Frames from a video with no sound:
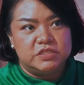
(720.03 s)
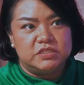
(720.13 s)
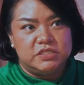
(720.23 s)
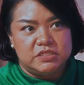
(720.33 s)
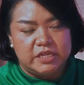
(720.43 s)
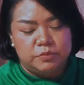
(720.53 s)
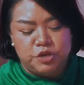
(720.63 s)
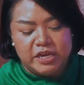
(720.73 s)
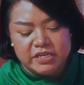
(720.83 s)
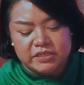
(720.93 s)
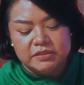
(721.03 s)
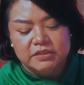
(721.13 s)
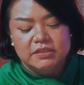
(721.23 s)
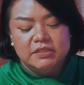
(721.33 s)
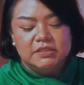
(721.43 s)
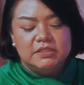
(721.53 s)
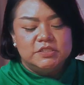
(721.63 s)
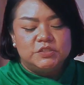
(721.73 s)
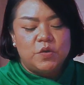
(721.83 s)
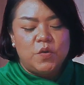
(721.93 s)
musical in Istana Budaya.
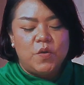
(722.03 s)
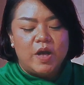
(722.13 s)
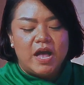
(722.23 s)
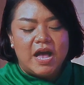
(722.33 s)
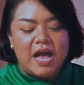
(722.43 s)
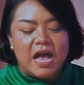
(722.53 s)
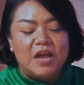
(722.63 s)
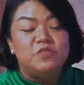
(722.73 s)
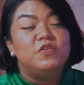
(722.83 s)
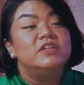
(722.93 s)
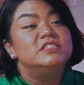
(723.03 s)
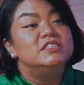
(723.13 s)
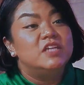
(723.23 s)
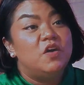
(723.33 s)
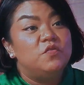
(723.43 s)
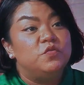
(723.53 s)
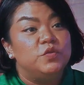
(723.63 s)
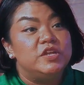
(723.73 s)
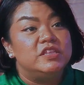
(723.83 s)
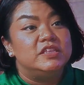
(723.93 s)
So I fell in
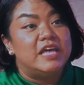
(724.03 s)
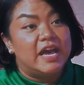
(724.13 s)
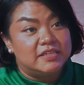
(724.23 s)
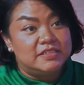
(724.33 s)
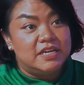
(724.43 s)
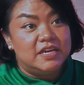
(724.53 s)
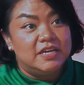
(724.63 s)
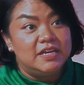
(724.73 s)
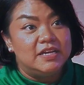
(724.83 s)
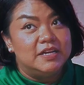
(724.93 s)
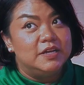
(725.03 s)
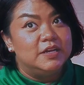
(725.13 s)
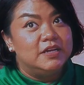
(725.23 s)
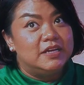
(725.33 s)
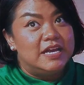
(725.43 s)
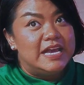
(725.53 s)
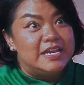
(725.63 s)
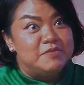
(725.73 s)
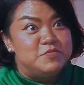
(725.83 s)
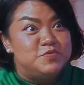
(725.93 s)
love with acting
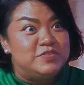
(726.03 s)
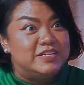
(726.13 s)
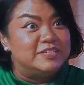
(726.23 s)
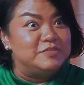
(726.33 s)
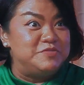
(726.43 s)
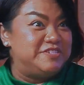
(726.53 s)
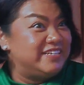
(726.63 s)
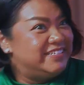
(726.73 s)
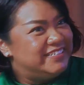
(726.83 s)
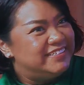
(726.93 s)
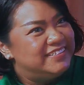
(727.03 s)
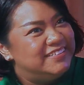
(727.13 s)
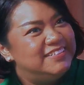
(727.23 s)
in a musical production.